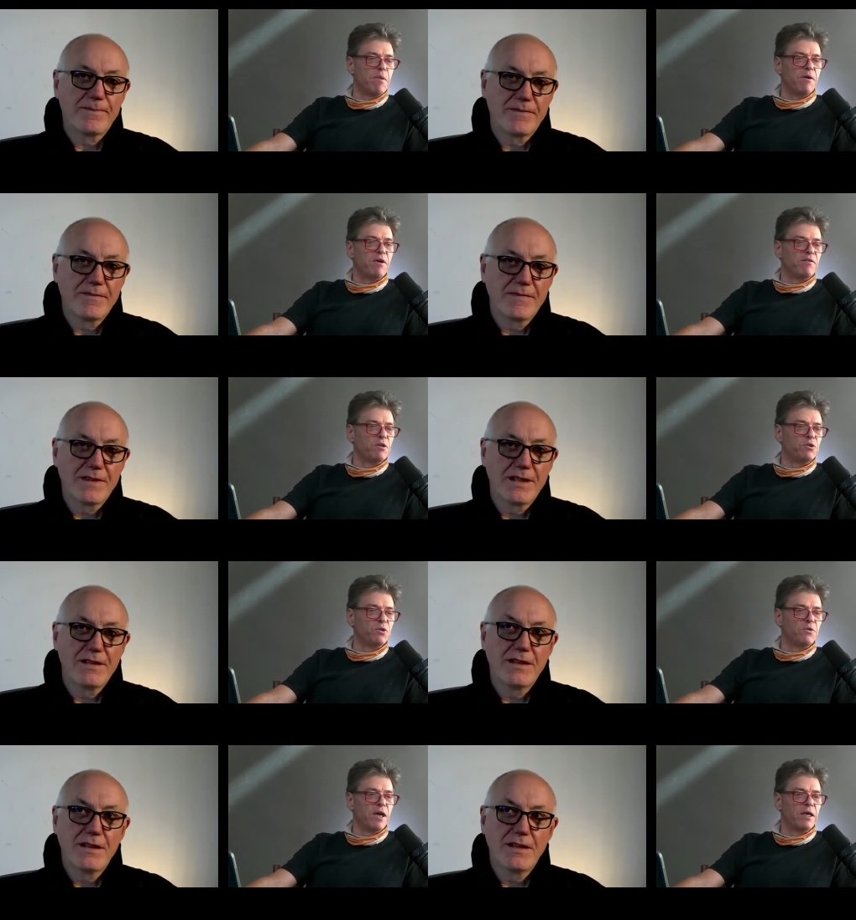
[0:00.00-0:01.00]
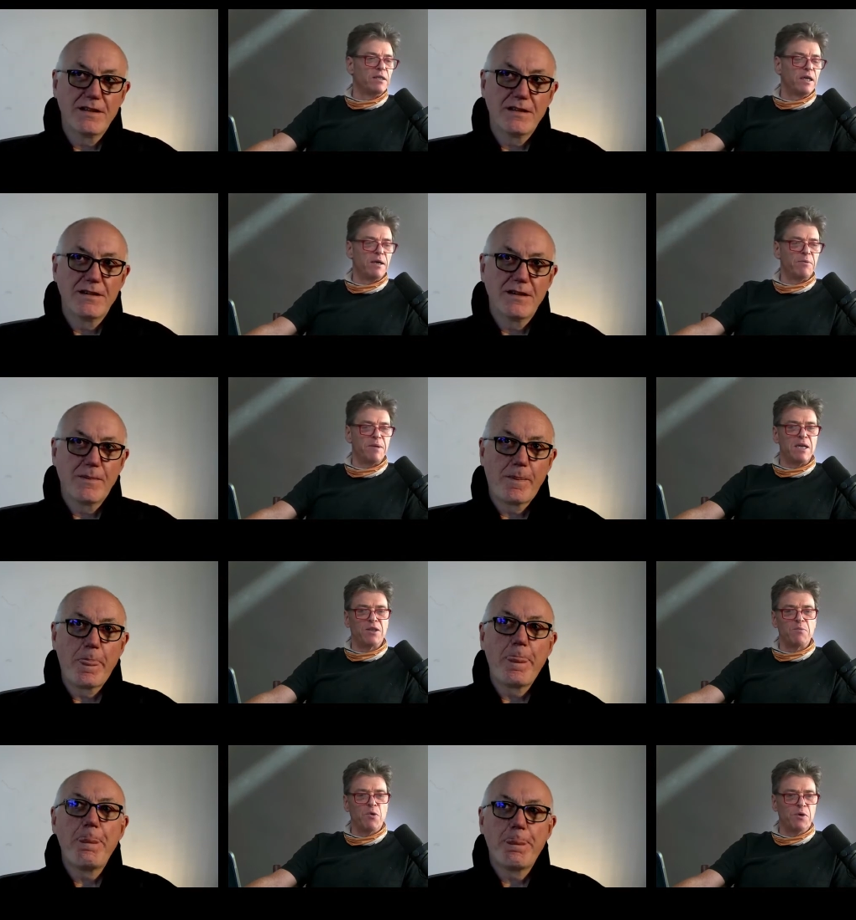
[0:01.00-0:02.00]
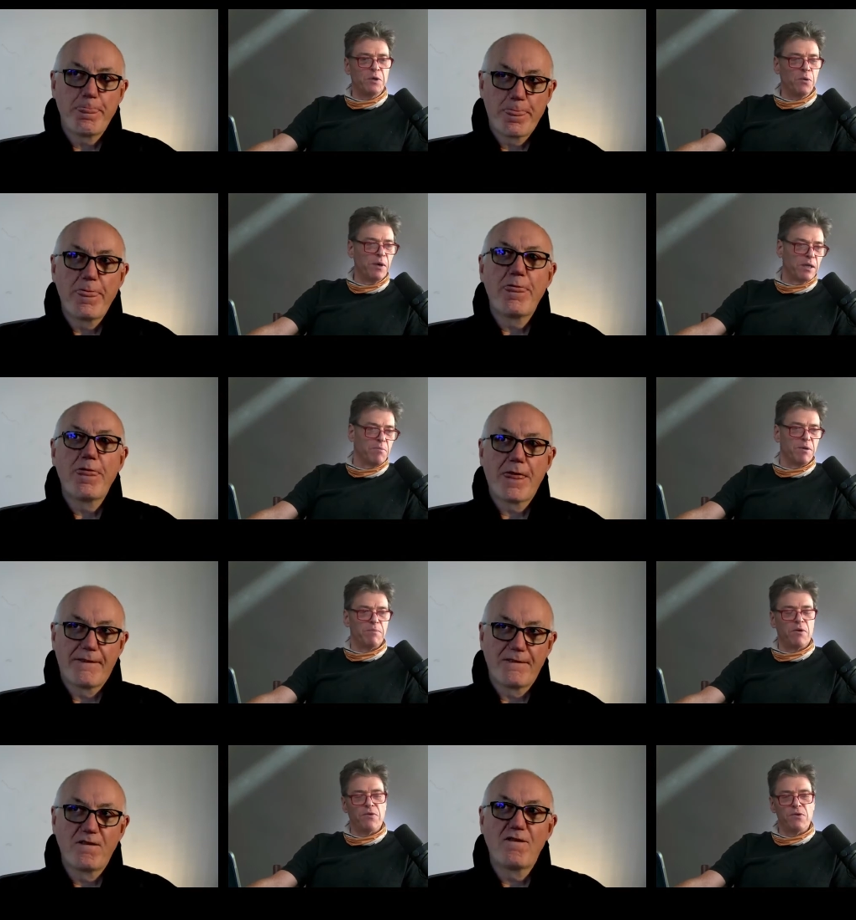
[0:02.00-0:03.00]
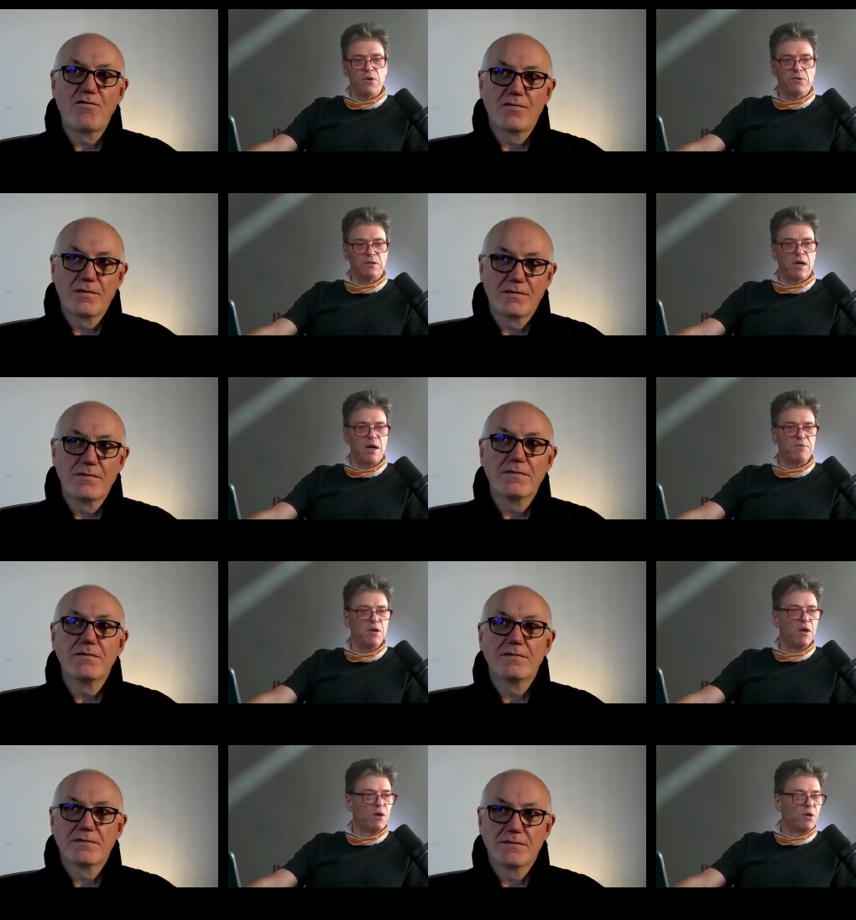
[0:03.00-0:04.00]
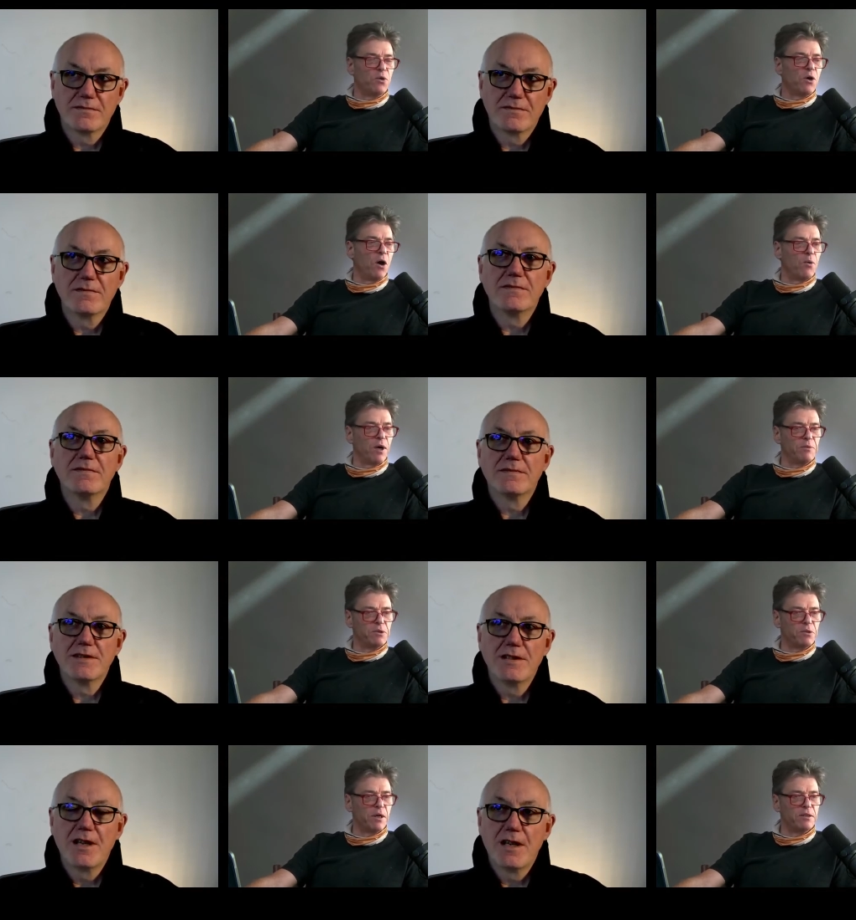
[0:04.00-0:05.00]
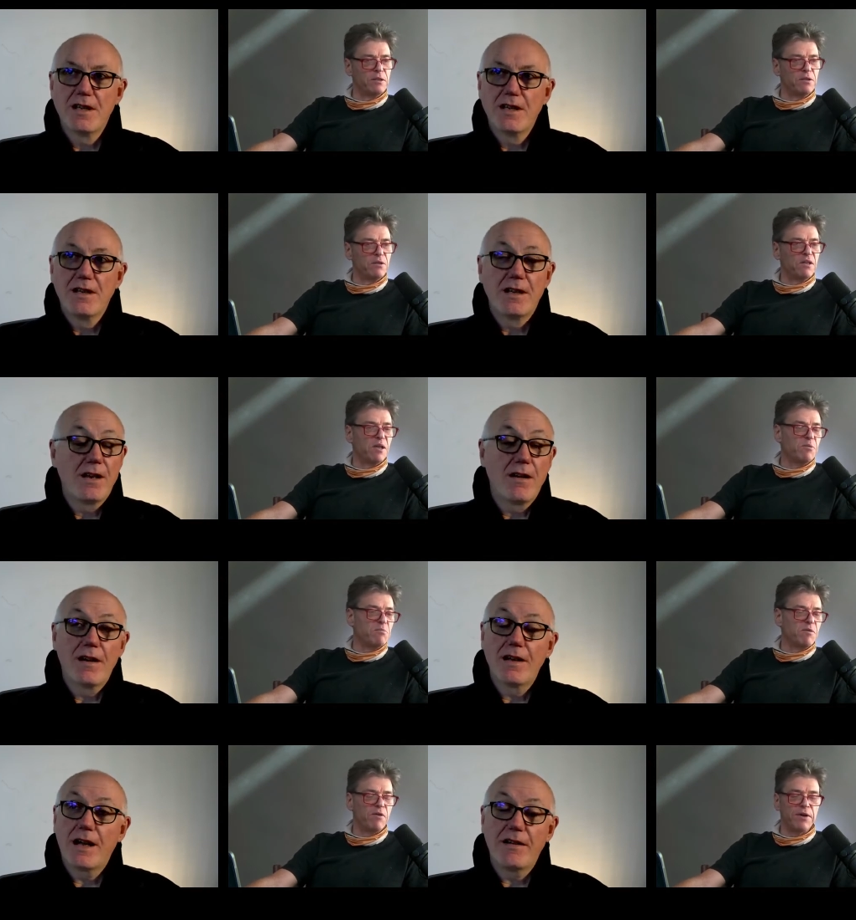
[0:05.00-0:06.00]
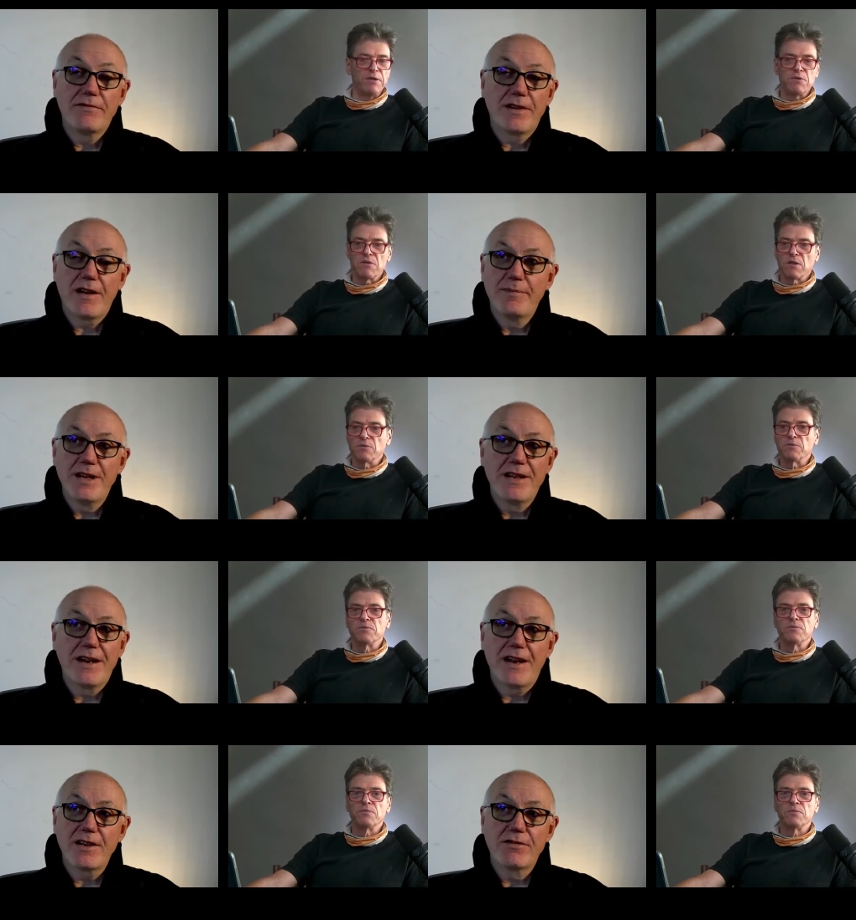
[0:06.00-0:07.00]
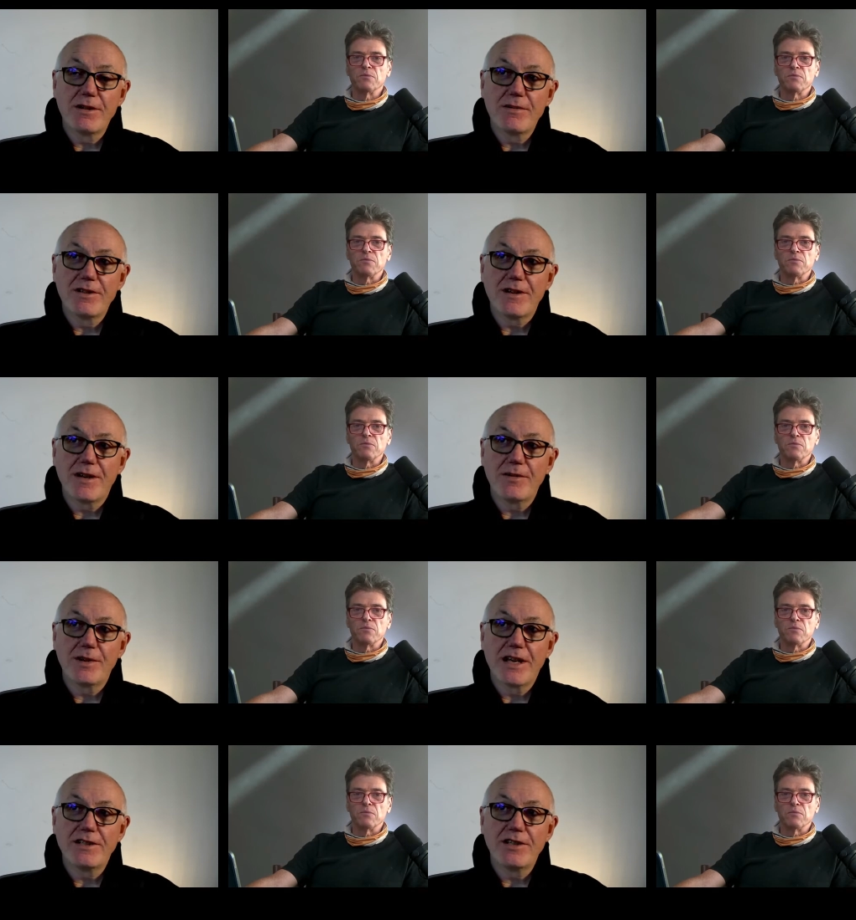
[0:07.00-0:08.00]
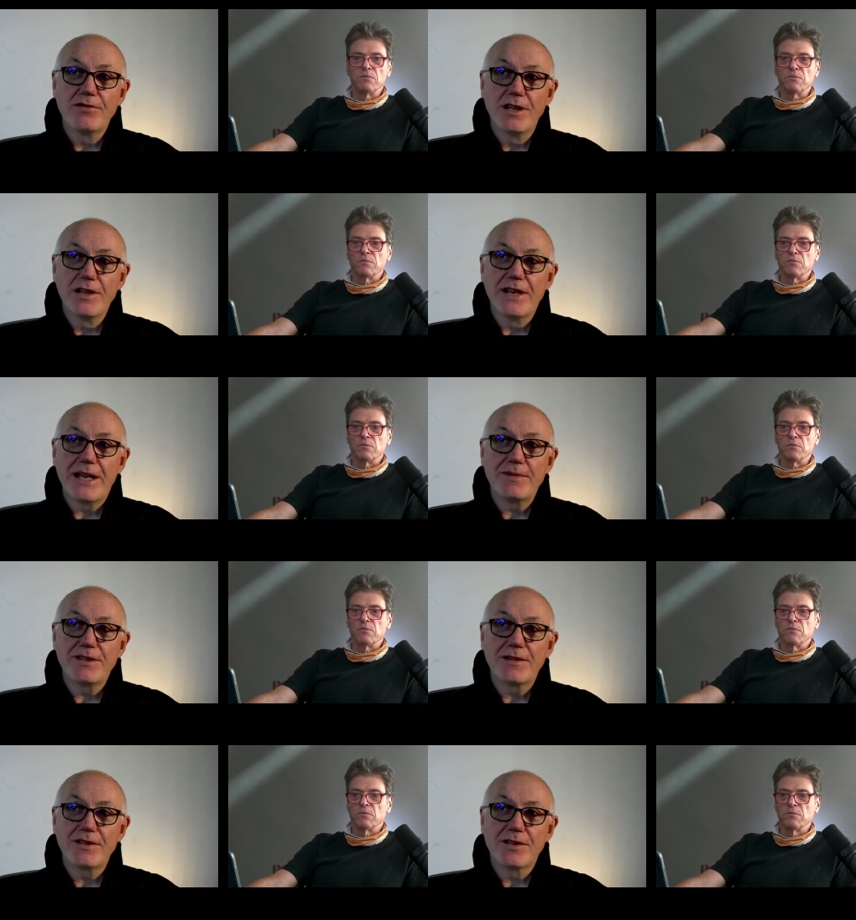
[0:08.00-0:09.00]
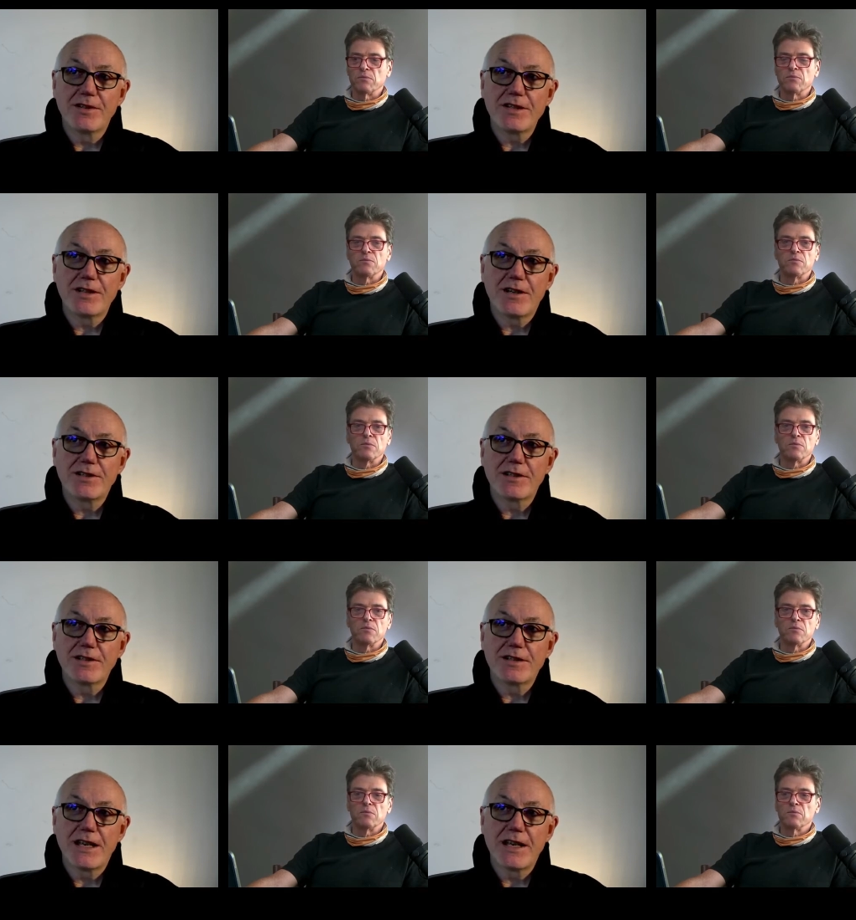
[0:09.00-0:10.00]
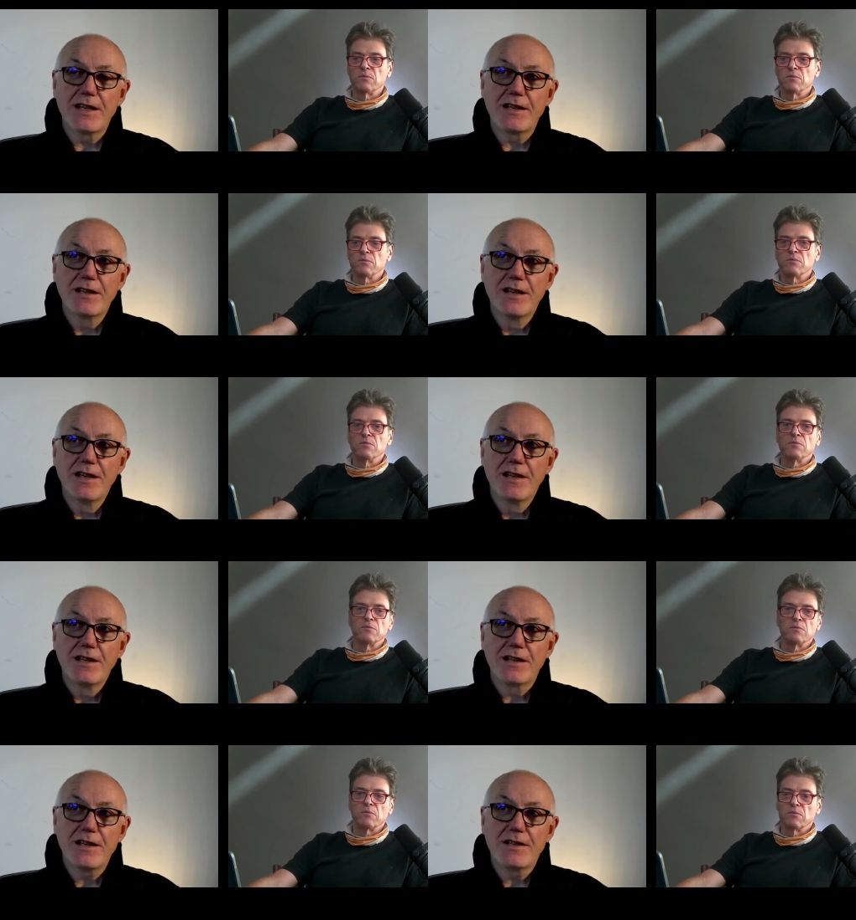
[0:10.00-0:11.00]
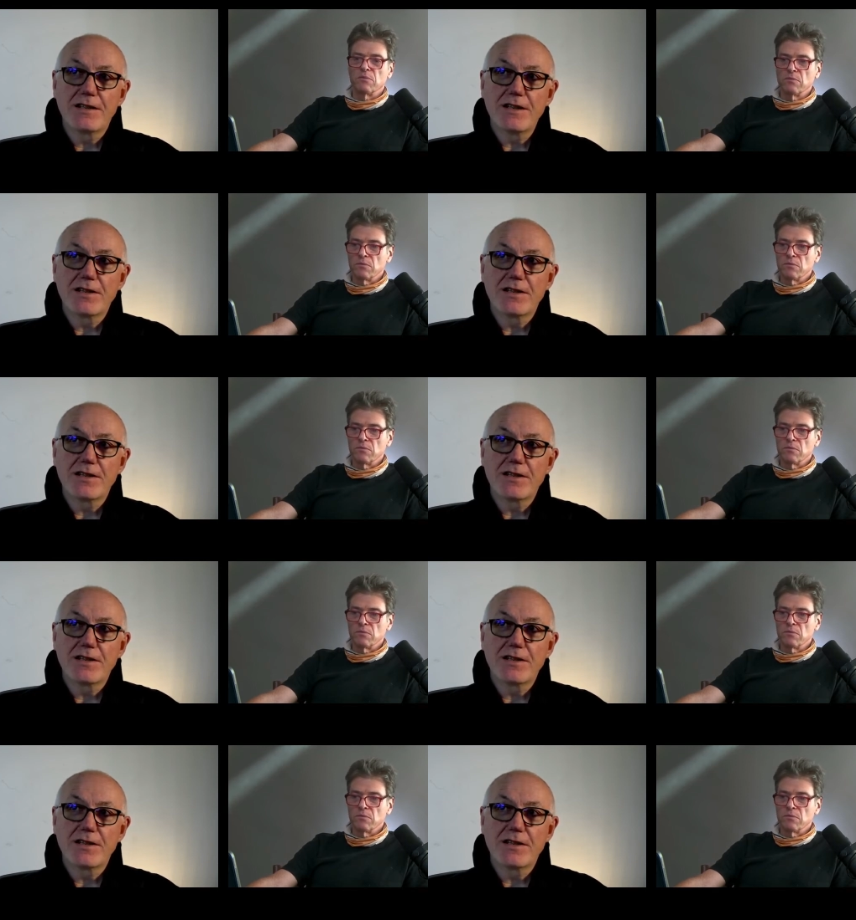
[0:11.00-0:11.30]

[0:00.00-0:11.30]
Speaker 1: idea. There would be nothing more annoying than people on the New York Times who got what I was trying to do, then it wouldn't be very interesting.
Speaker 2: No, I've I've been there. I agree with you. I, when I did real names, there was all these articles saying Keith Teare is